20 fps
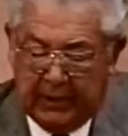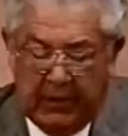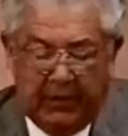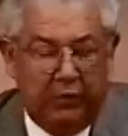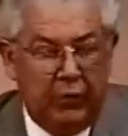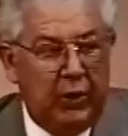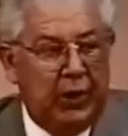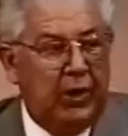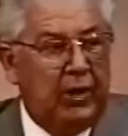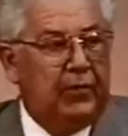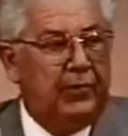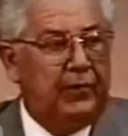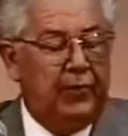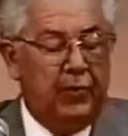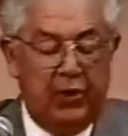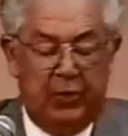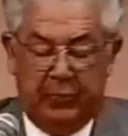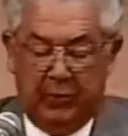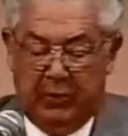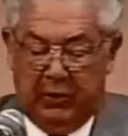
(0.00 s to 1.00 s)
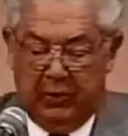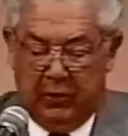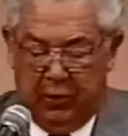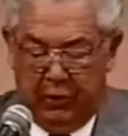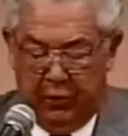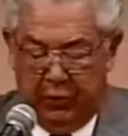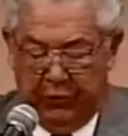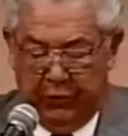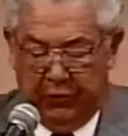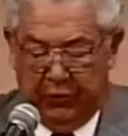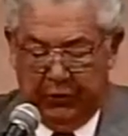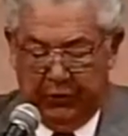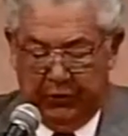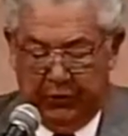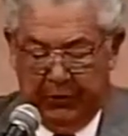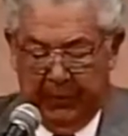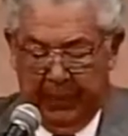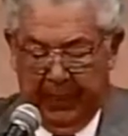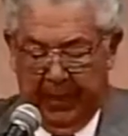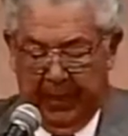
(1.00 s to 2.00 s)
you any firm conclusions,
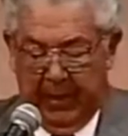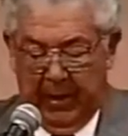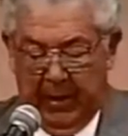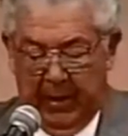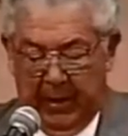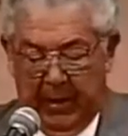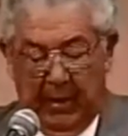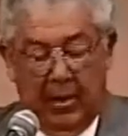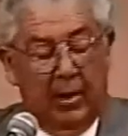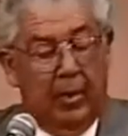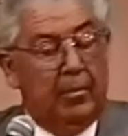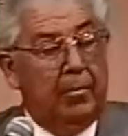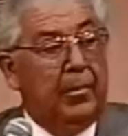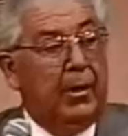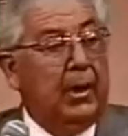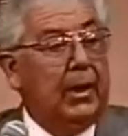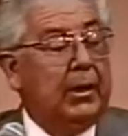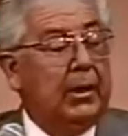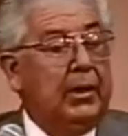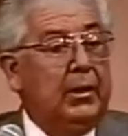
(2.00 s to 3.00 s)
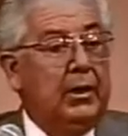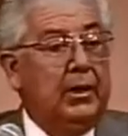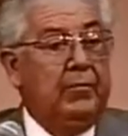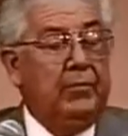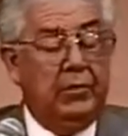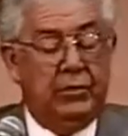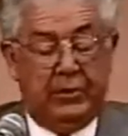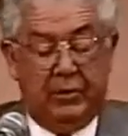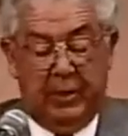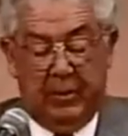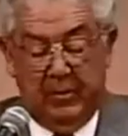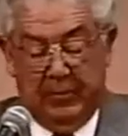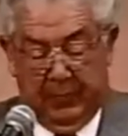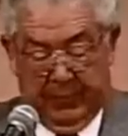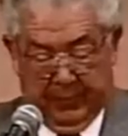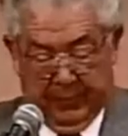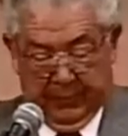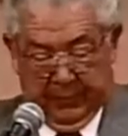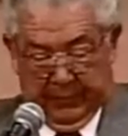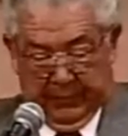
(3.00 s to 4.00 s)
but I can give you some
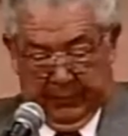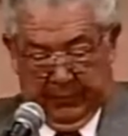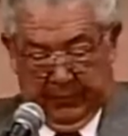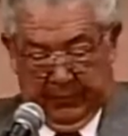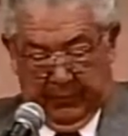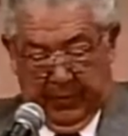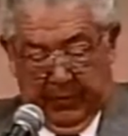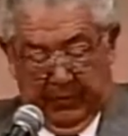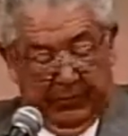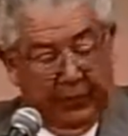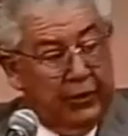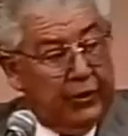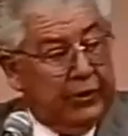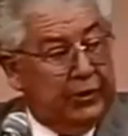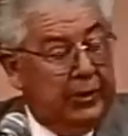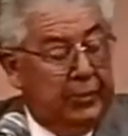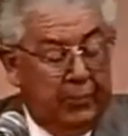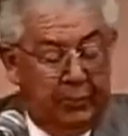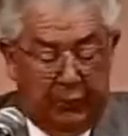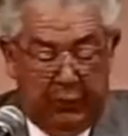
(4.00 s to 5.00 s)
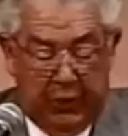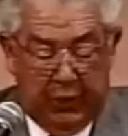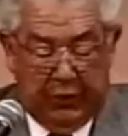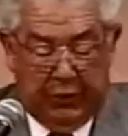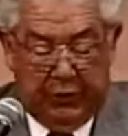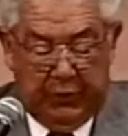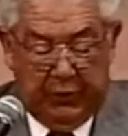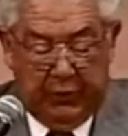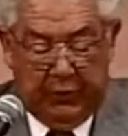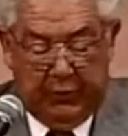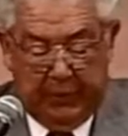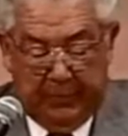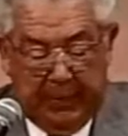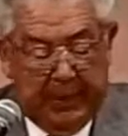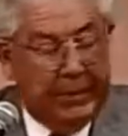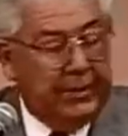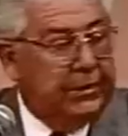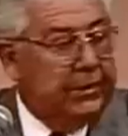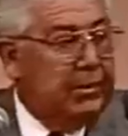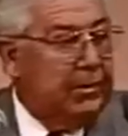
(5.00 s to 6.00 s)
first impressions
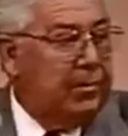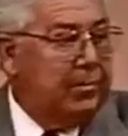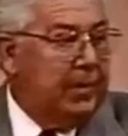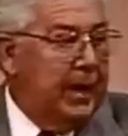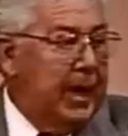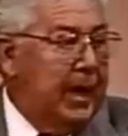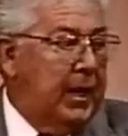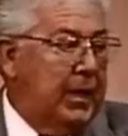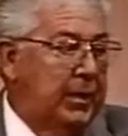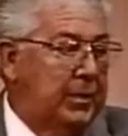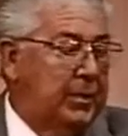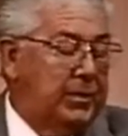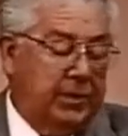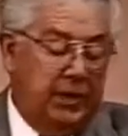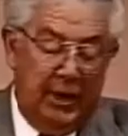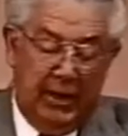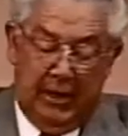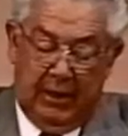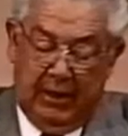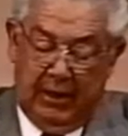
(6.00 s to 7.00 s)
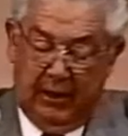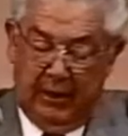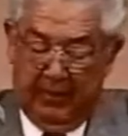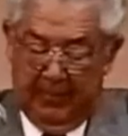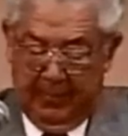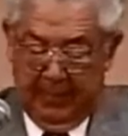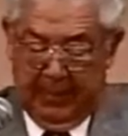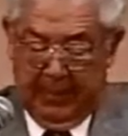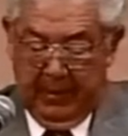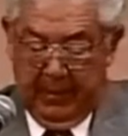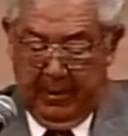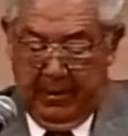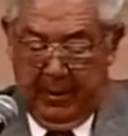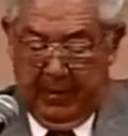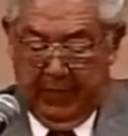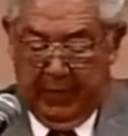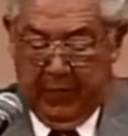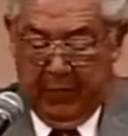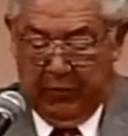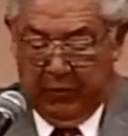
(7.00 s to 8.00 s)
based on my understanding of
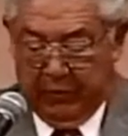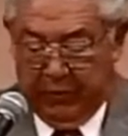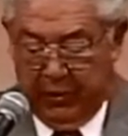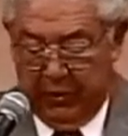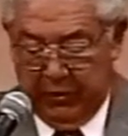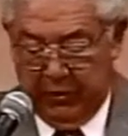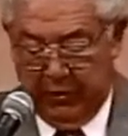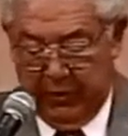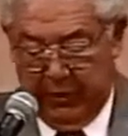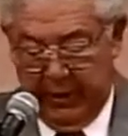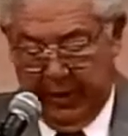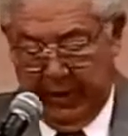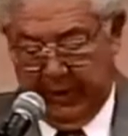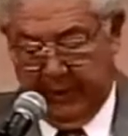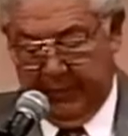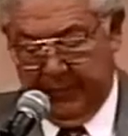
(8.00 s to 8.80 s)
our results to date.